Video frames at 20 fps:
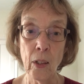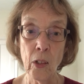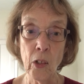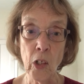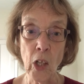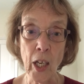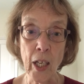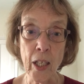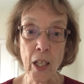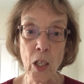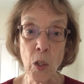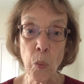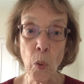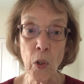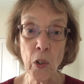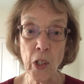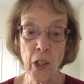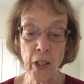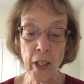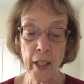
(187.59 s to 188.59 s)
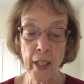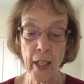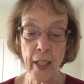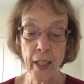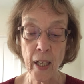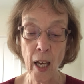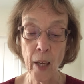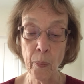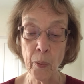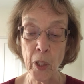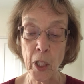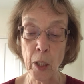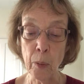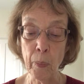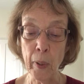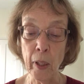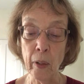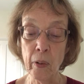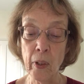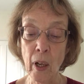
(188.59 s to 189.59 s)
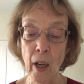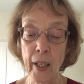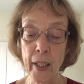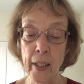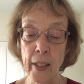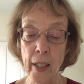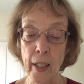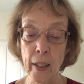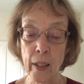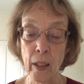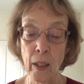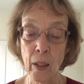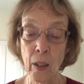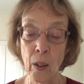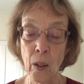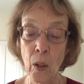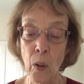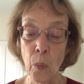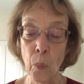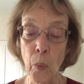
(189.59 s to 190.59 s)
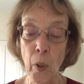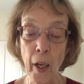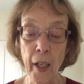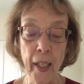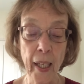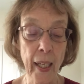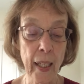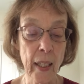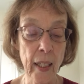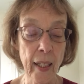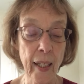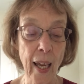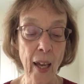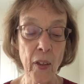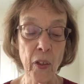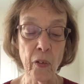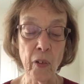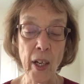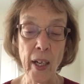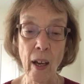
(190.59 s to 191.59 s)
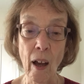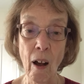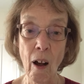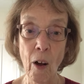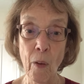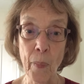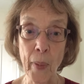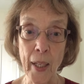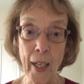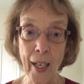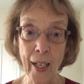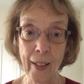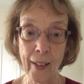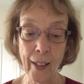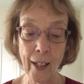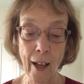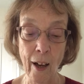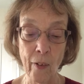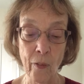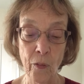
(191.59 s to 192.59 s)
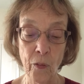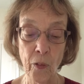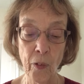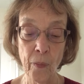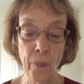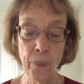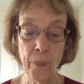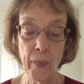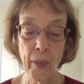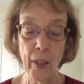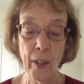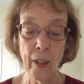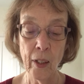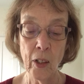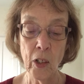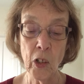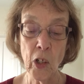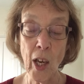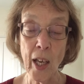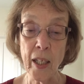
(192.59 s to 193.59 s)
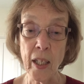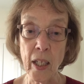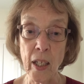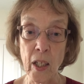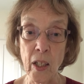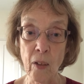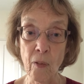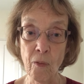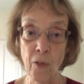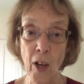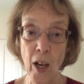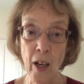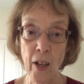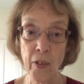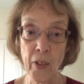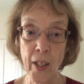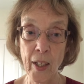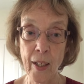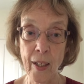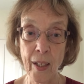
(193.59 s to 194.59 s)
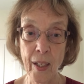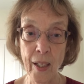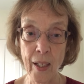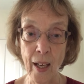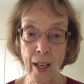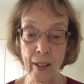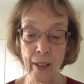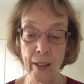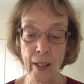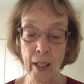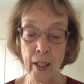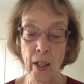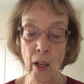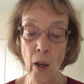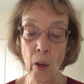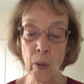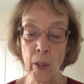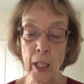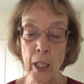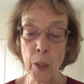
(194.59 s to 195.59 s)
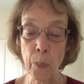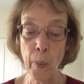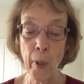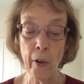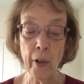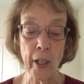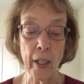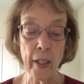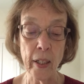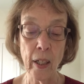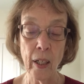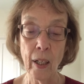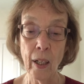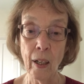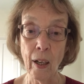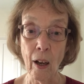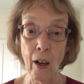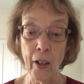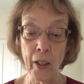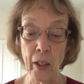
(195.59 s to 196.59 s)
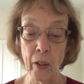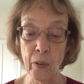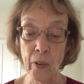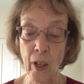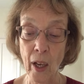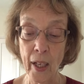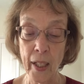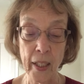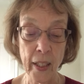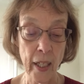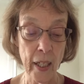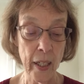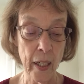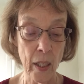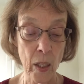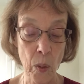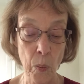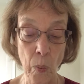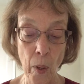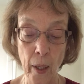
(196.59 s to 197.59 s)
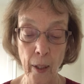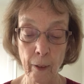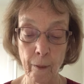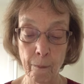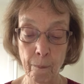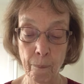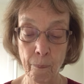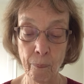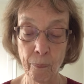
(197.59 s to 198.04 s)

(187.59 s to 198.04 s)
Jesus wanted the disciples to be united, working together in harmony and love, just as the Father, Son, and Holy Spirit are united as one.